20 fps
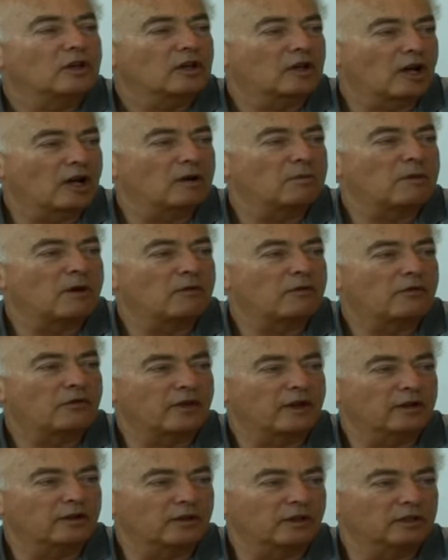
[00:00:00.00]
Kalman
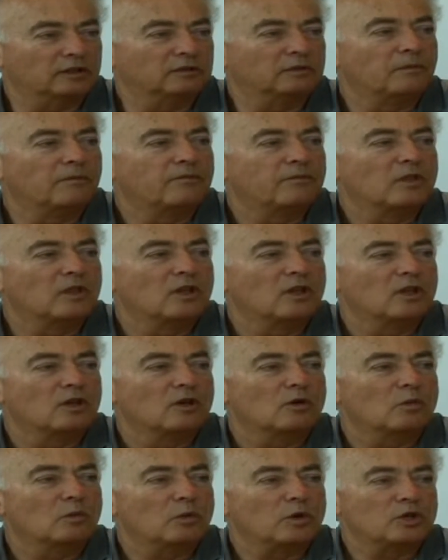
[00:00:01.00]
filter,
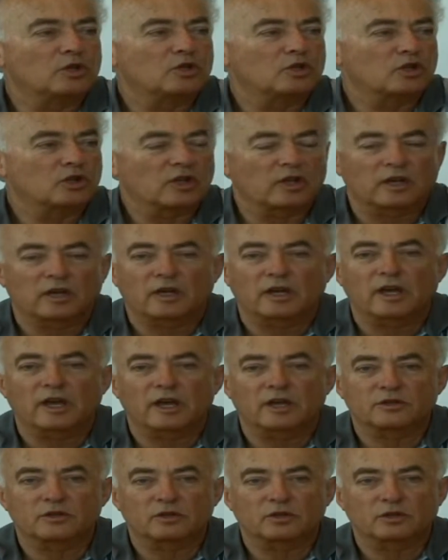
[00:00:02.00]
which
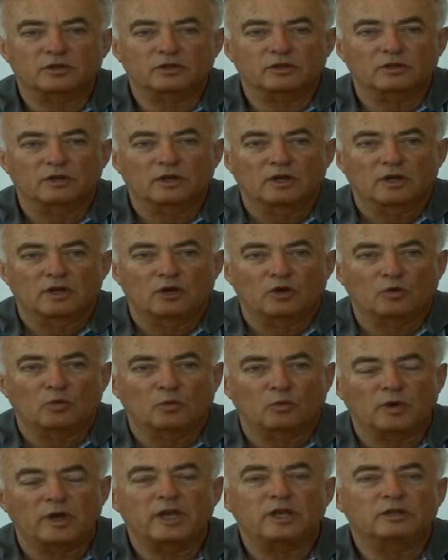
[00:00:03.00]
has a
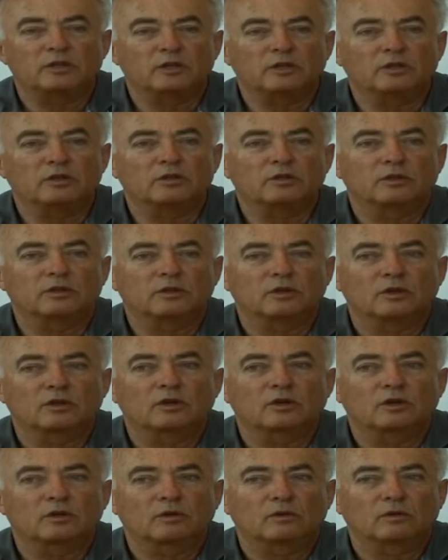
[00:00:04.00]
weighted
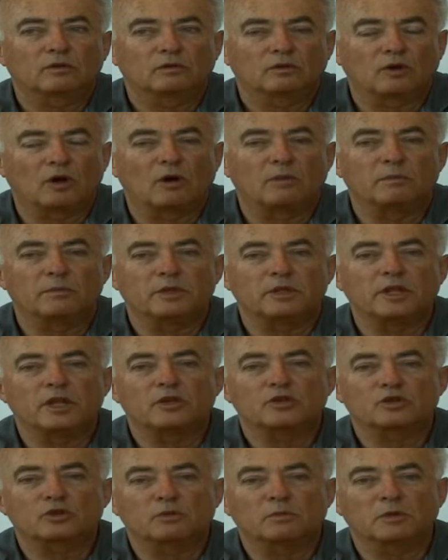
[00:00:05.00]

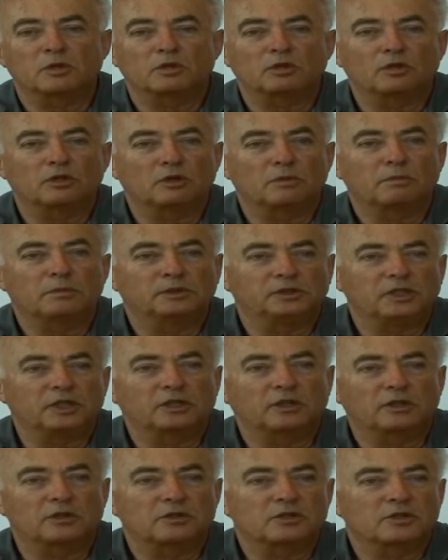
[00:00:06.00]
combination between the
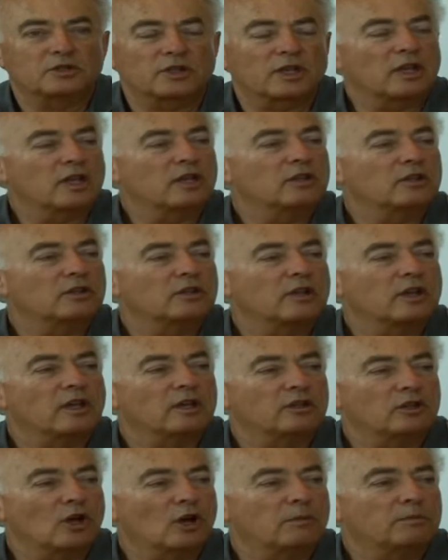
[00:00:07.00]
predicted state
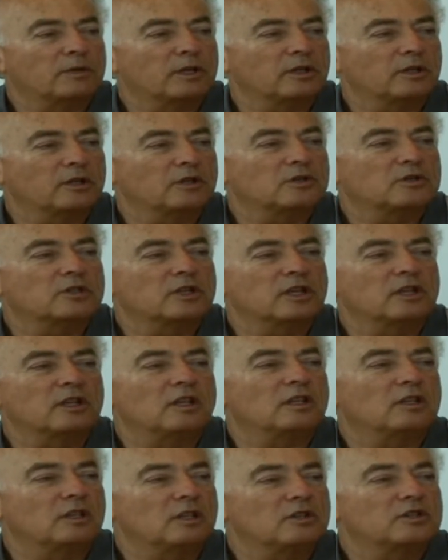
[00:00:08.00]
and the updated state,
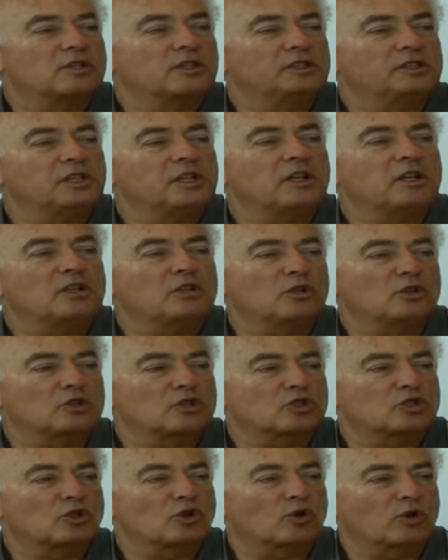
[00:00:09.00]
it is really the
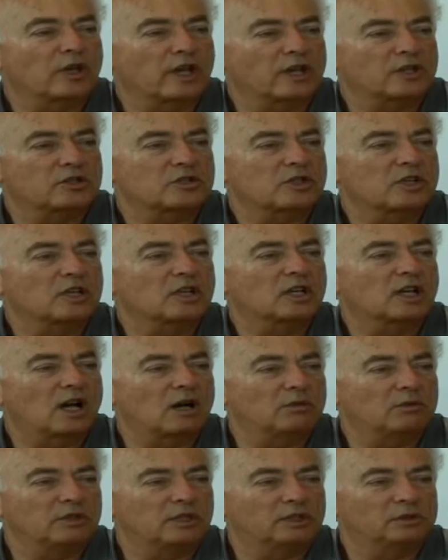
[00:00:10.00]
stochastic
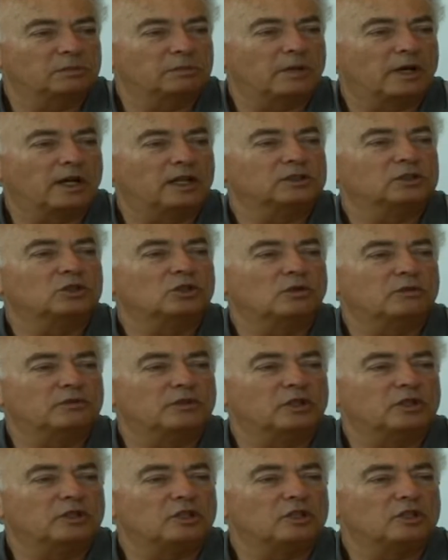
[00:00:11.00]
counterpart of
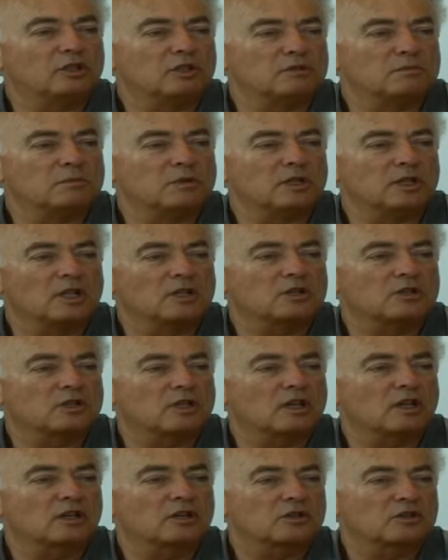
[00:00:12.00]
the
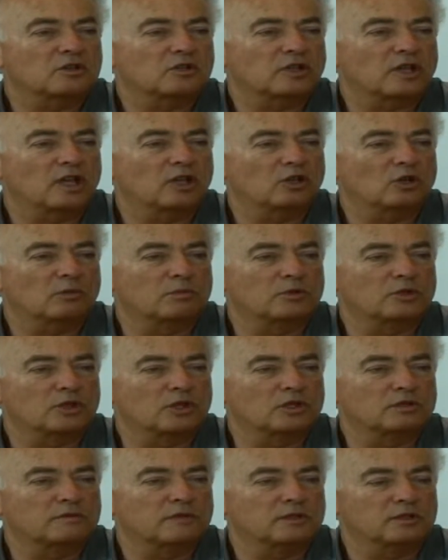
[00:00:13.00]
deterministic state
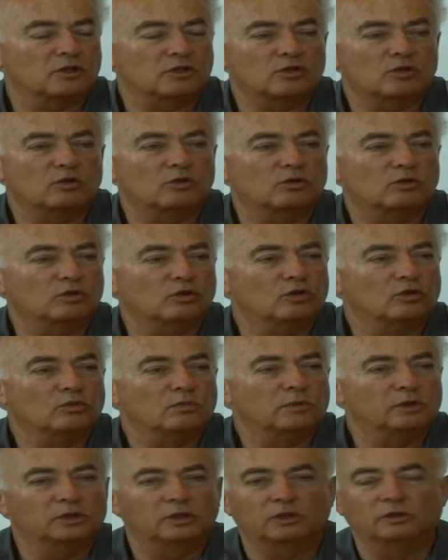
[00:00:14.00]
observer, the so-called
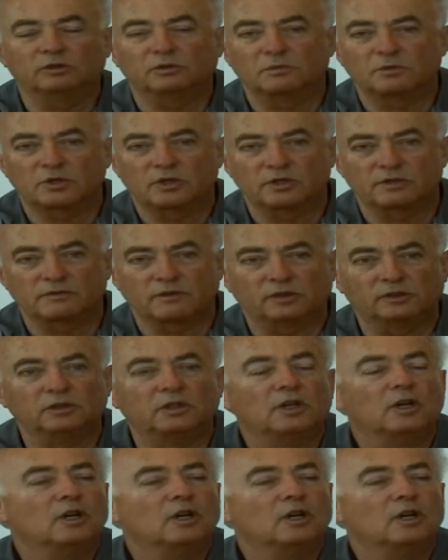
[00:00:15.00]
Lumberger observer